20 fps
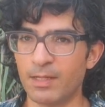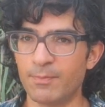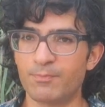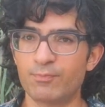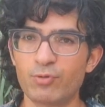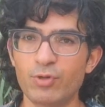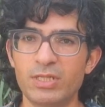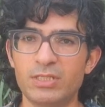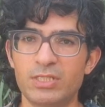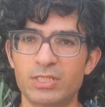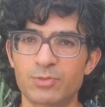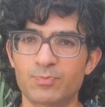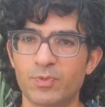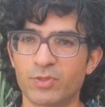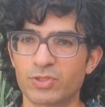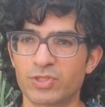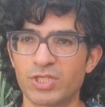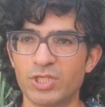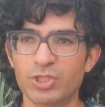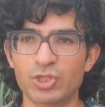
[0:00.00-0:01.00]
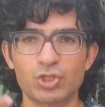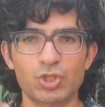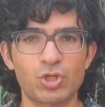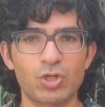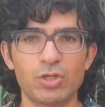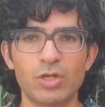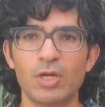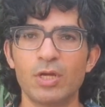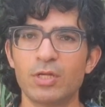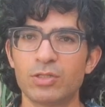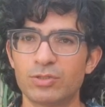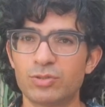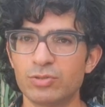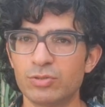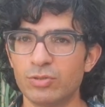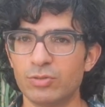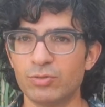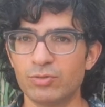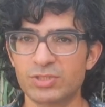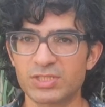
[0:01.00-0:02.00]
predisposition
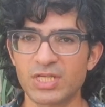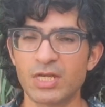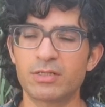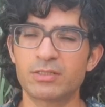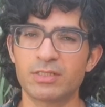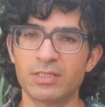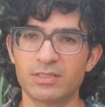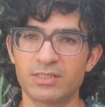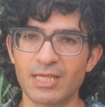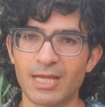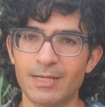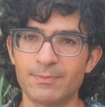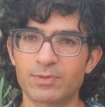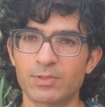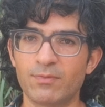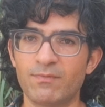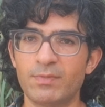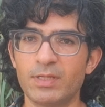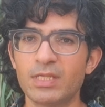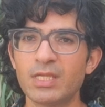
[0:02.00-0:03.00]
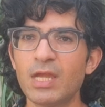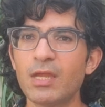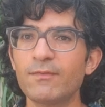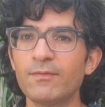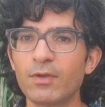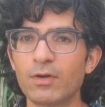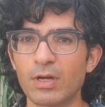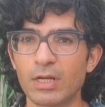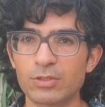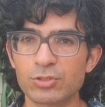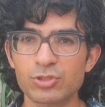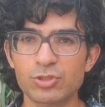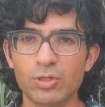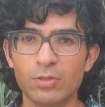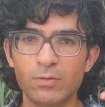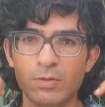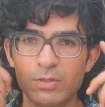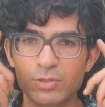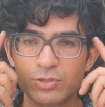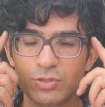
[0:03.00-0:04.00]
to certain types of behavior and
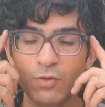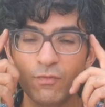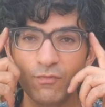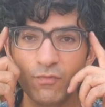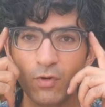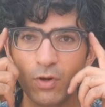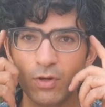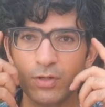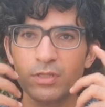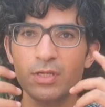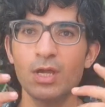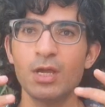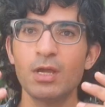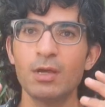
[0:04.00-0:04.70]
so on and so forth.